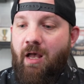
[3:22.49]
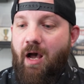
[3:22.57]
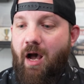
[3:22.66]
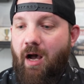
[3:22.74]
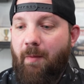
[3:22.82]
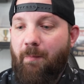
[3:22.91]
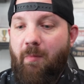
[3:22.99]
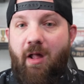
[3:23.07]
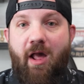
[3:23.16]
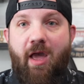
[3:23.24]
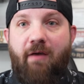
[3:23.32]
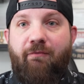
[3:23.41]

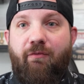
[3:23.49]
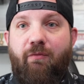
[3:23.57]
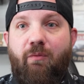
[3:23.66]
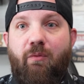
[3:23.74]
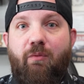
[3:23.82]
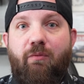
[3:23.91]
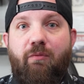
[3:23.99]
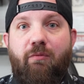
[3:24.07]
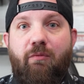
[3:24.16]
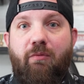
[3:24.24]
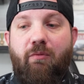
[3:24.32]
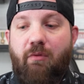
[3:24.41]
If
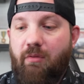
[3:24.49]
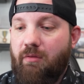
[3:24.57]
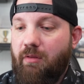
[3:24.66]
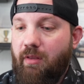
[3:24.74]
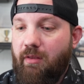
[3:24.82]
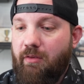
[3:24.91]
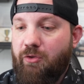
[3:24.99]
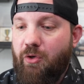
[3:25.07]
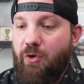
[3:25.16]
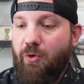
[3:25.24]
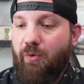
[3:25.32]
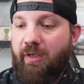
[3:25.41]

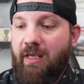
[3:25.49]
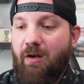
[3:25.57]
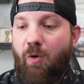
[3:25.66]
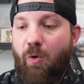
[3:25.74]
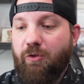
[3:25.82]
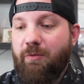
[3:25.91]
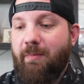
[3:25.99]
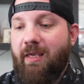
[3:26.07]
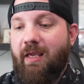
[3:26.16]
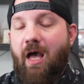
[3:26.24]
to get a hold of me,